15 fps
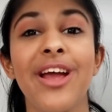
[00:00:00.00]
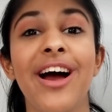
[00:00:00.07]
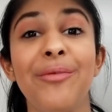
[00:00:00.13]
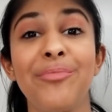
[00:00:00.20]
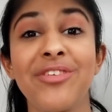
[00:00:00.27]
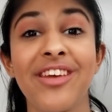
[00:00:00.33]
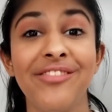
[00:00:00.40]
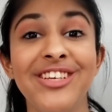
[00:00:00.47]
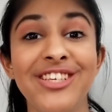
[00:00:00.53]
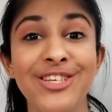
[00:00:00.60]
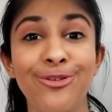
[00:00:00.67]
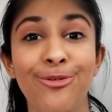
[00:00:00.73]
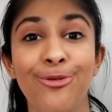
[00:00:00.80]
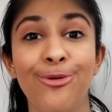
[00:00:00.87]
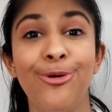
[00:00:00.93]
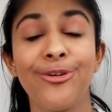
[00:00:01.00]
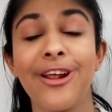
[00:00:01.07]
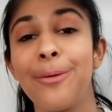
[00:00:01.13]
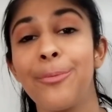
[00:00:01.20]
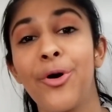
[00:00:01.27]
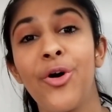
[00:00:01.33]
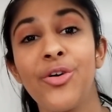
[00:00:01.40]
I'm 17 years old and
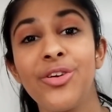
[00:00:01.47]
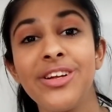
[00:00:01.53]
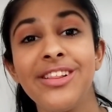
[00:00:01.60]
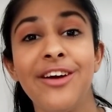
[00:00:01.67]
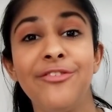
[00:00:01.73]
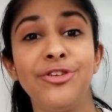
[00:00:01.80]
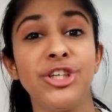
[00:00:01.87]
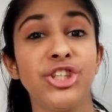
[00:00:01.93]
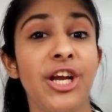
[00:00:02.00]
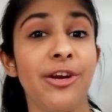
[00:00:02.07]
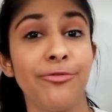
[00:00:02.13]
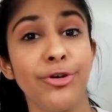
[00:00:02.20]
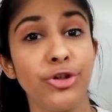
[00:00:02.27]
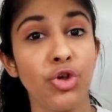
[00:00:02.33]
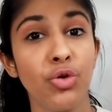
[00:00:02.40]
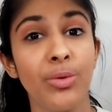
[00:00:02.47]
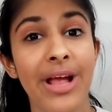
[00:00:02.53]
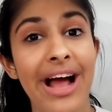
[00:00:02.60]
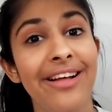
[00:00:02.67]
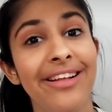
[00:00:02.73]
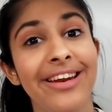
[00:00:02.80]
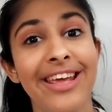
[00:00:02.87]
I'm currently leveraging virtual
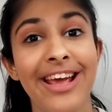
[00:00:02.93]
reality